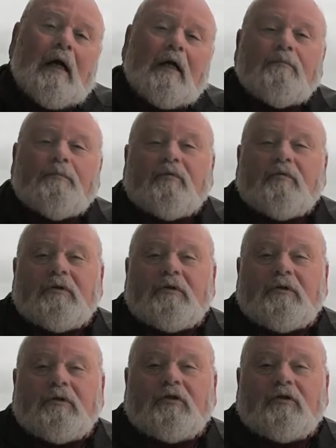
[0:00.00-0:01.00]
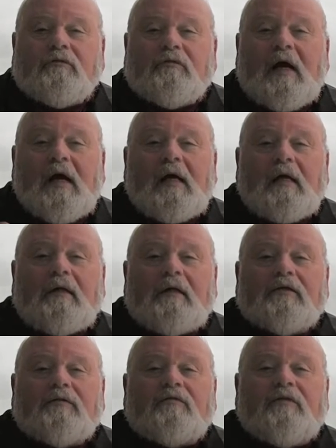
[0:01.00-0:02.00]
and surveyed
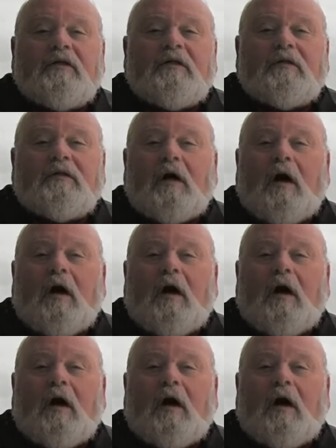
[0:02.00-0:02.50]
this field